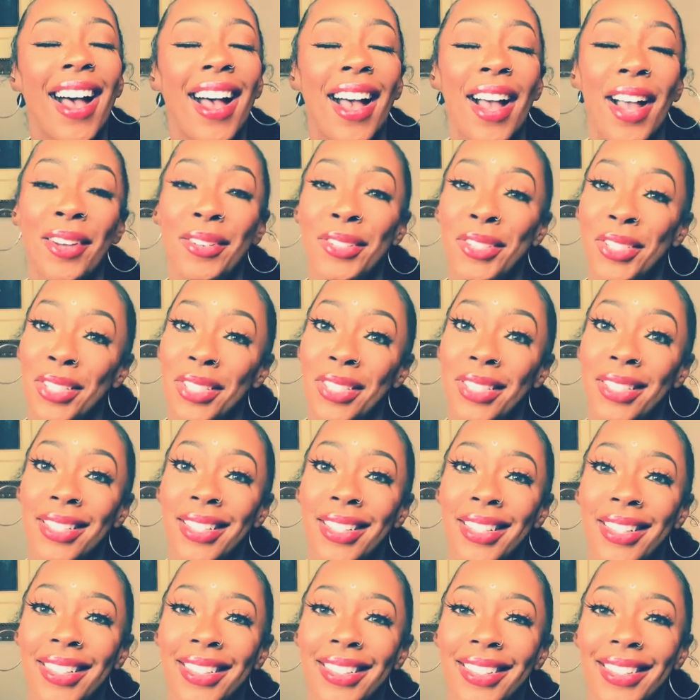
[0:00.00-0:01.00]
I was just
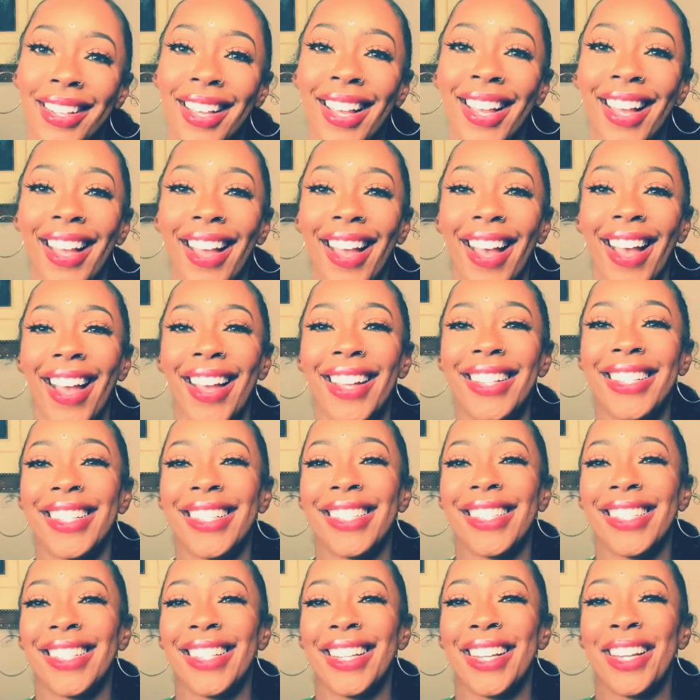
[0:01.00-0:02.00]
chilling. I
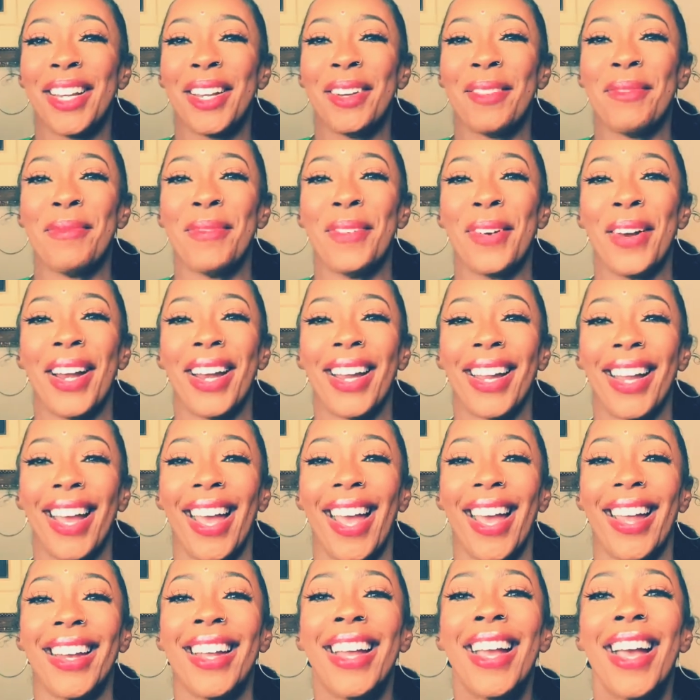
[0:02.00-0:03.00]
just needed a break. I
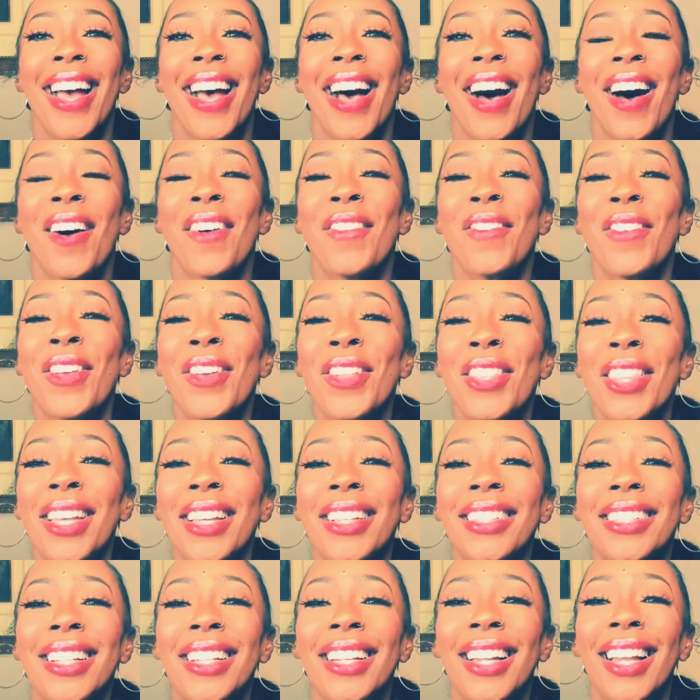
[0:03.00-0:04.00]
had a few
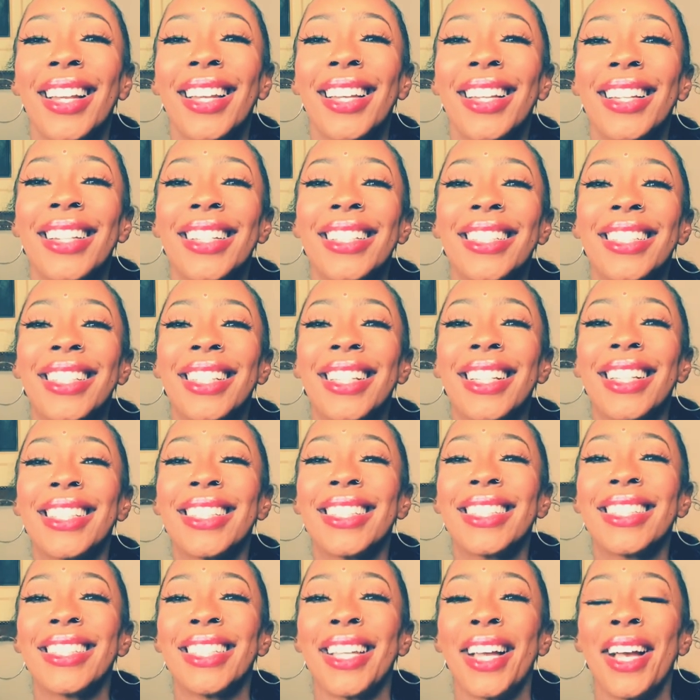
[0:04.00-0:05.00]
things that I needed to
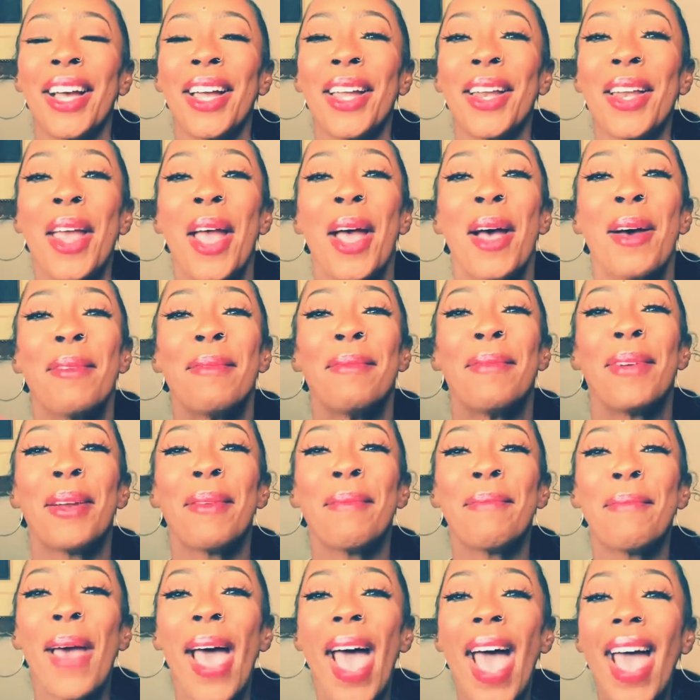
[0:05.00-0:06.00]
get done, but
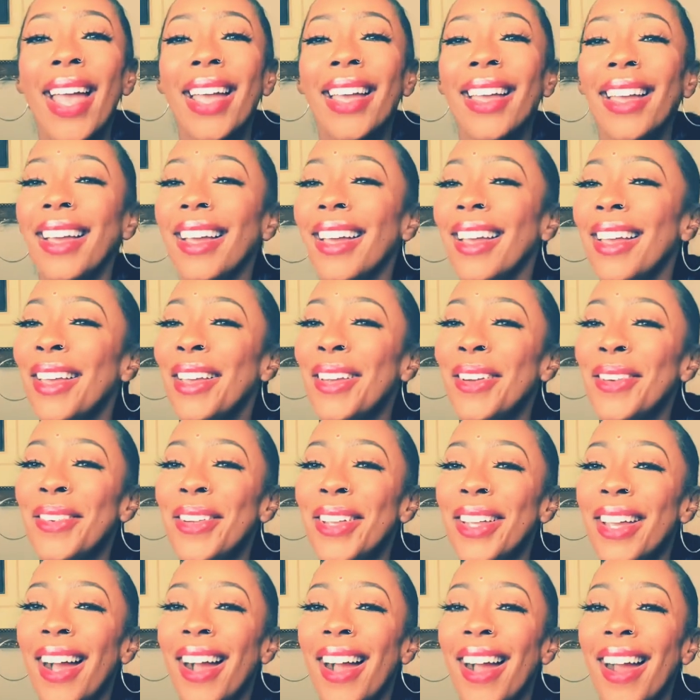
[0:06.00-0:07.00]
I'm back. Here
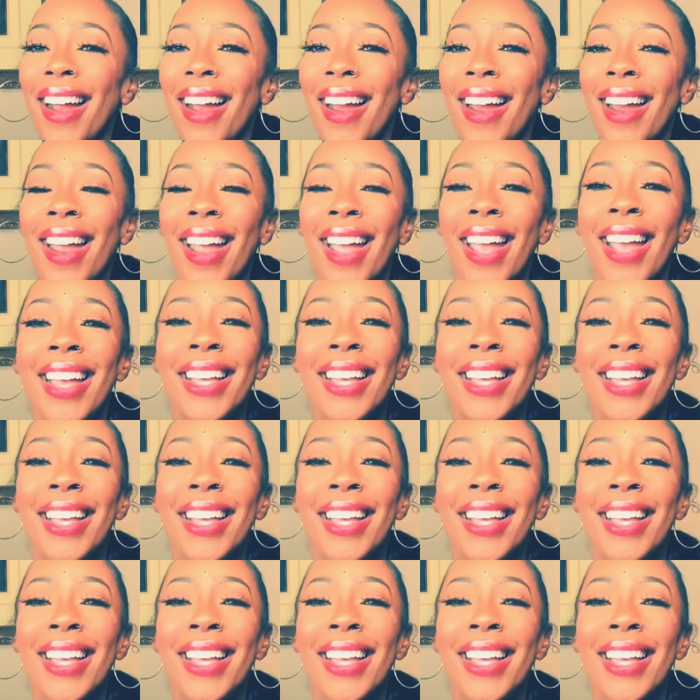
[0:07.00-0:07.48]
we are.